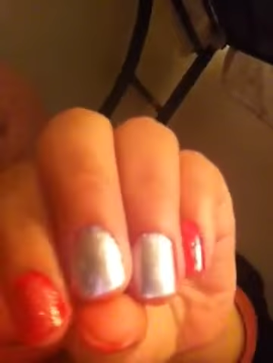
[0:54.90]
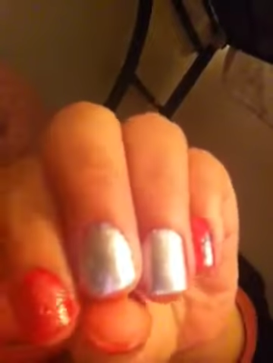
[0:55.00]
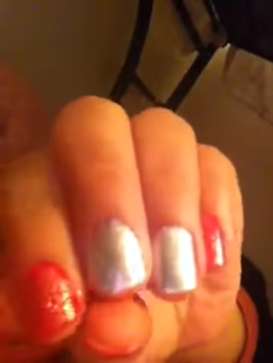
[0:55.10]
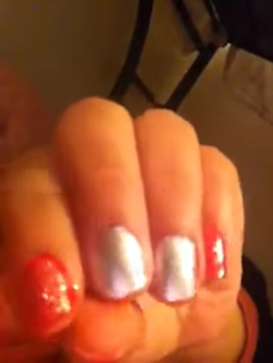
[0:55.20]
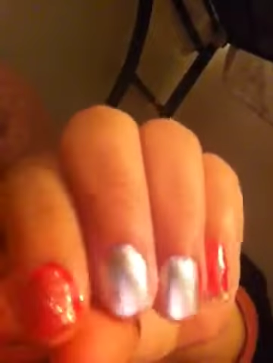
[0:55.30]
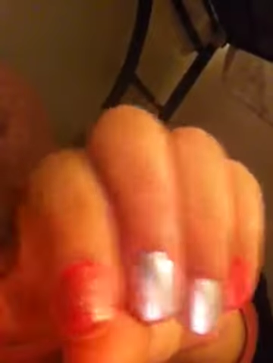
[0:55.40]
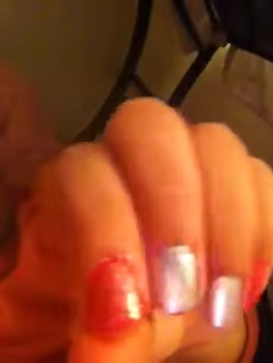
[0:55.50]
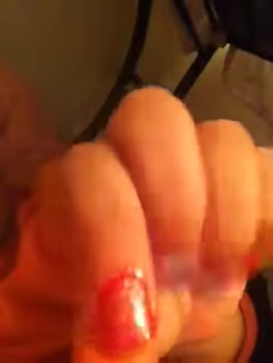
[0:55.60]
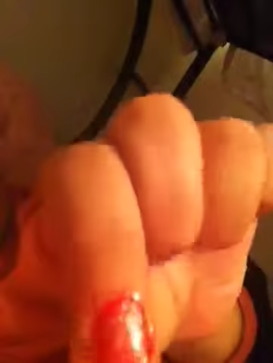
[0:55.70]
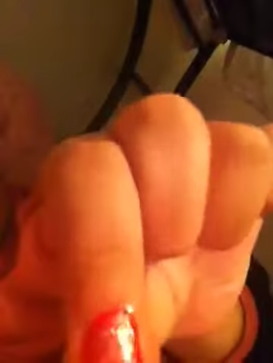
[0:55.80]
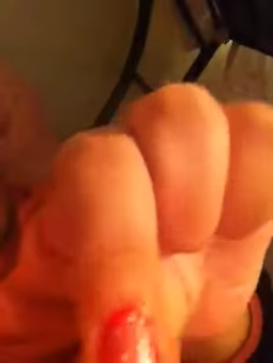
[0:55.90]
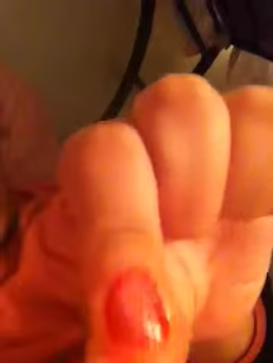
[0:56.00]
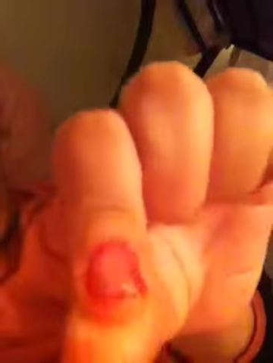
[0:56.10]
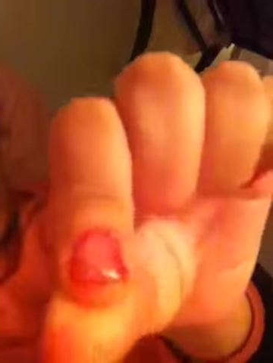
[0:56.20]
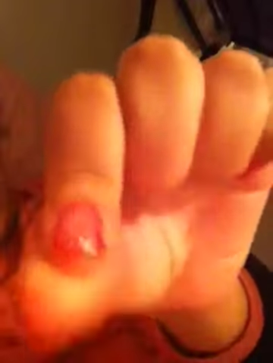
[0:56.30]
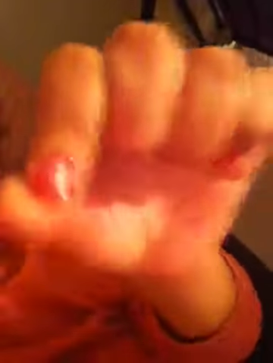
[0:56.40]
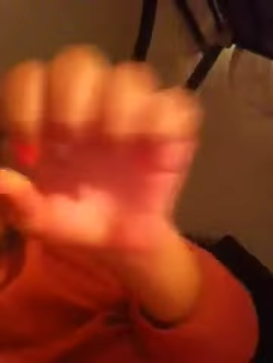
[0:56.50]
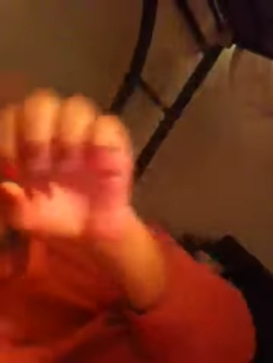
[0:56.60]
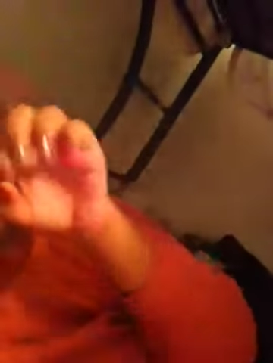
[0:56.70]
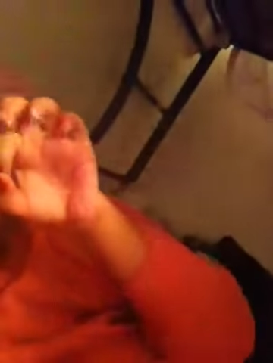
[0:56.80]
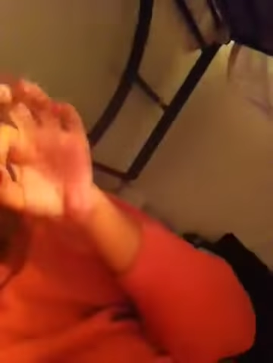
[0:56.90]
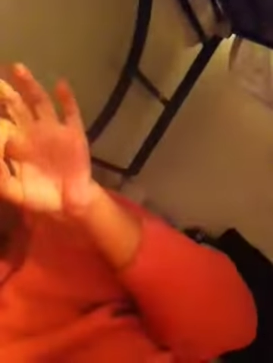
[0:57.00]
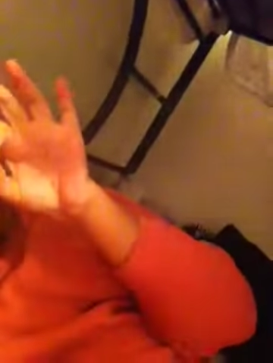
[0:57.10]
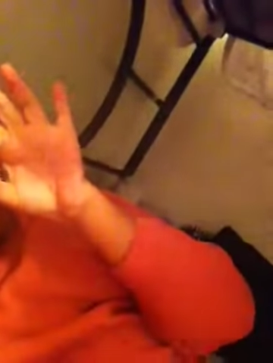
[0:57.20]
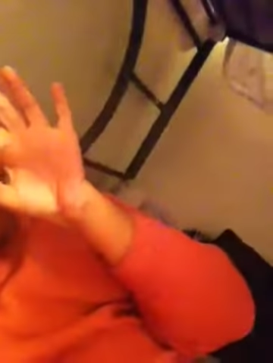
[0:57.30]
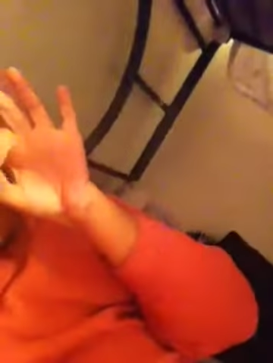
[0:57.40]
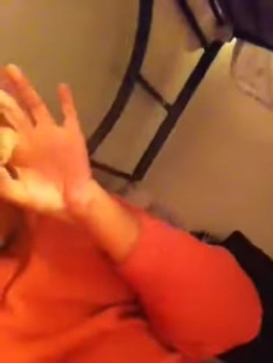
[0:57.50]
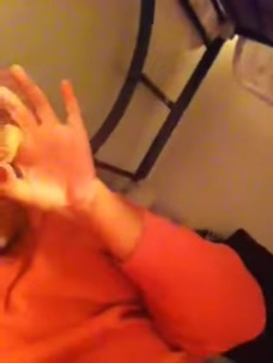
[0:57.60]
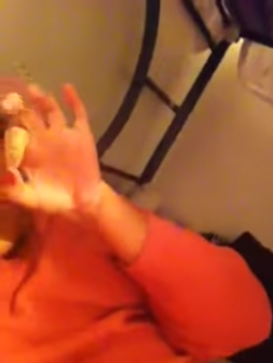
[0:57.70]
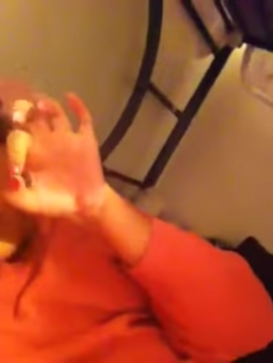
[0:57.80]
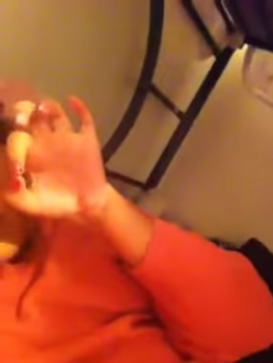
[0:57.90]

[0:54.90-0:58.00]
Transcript: No face is visible, so there are no lips to read.